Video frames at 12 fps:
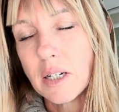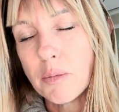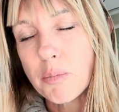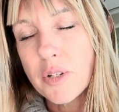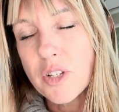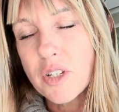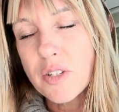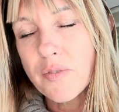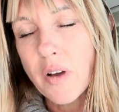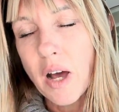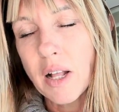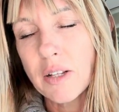But just
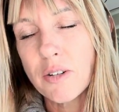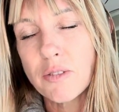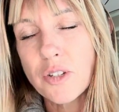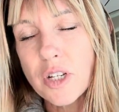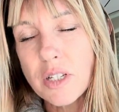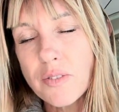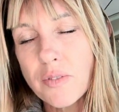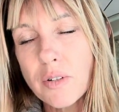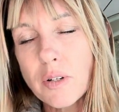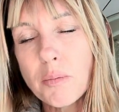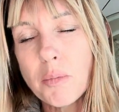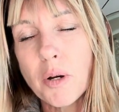follow, just for
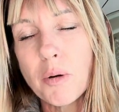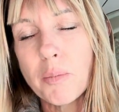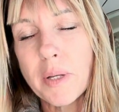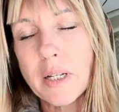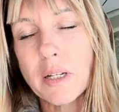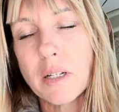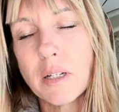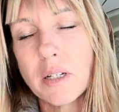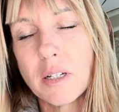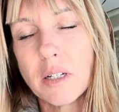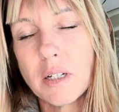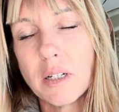a moment.
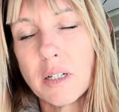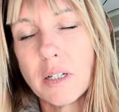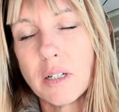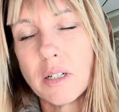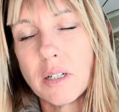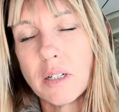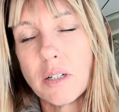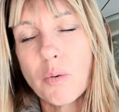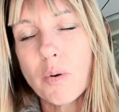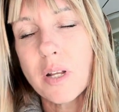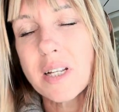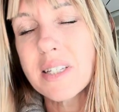
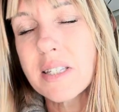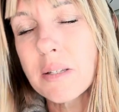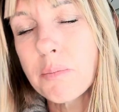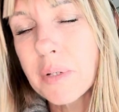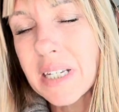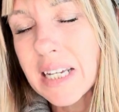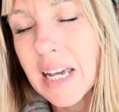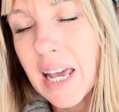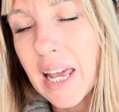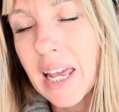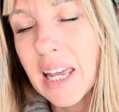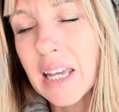What is the
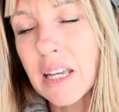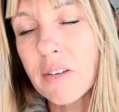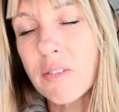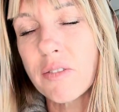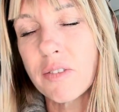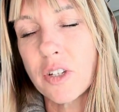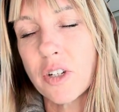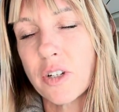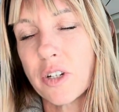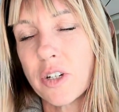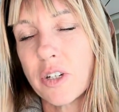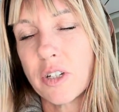behavior?